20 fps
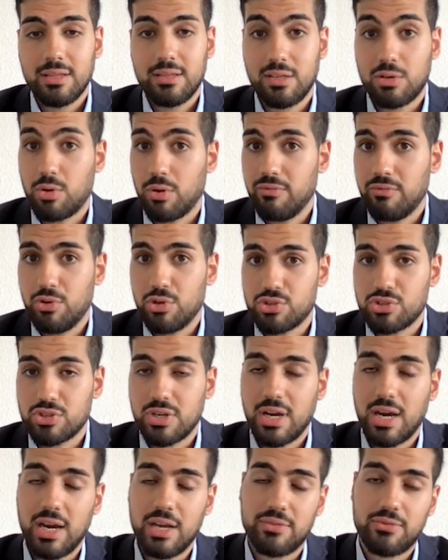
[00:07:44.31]
The conversion
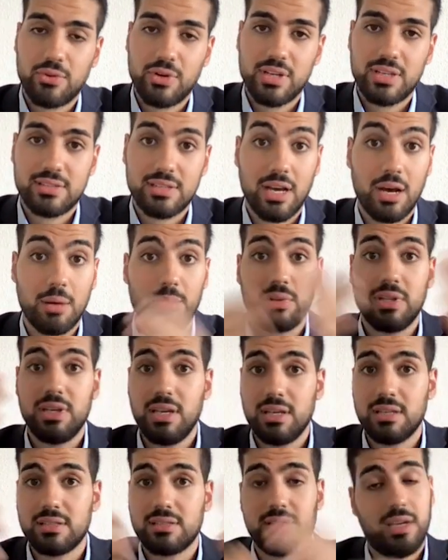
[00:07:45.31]
guide, for example,
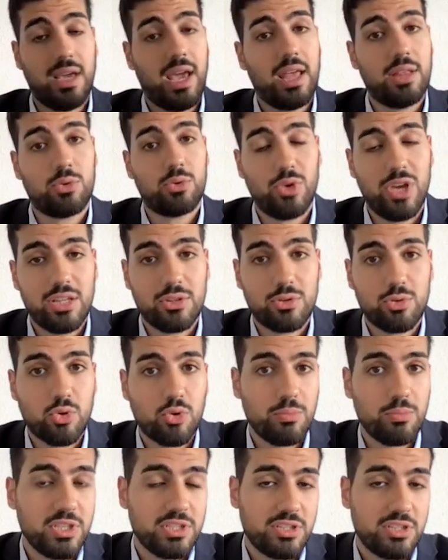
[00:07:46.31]
is the end-to-end
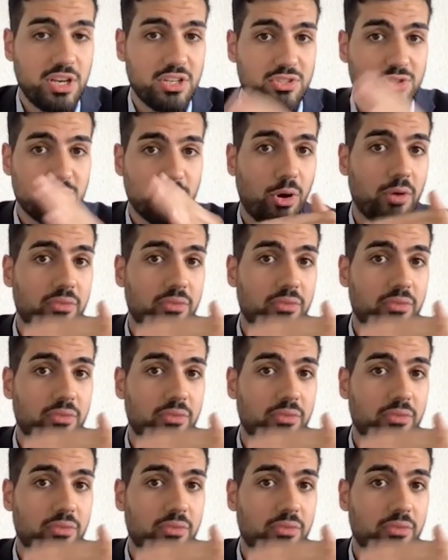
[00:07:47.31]
documentation